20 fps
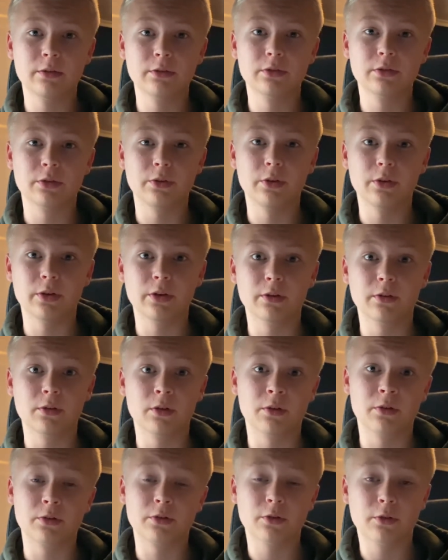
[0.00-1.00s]
so you can
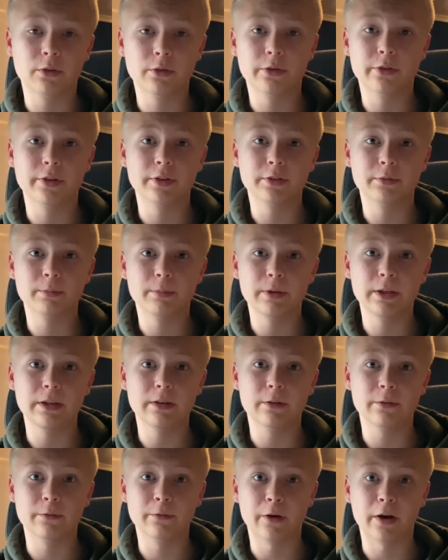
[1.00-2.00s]
control the speed
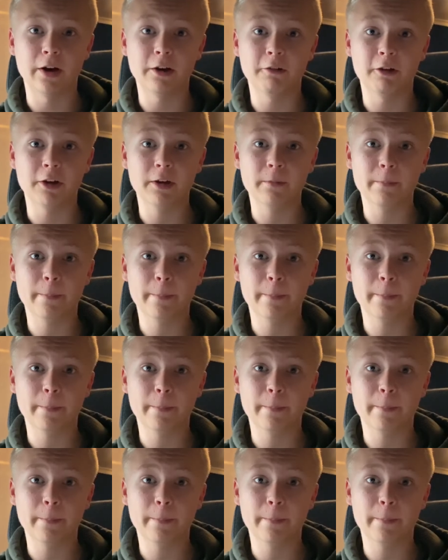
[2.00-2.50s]
of firing.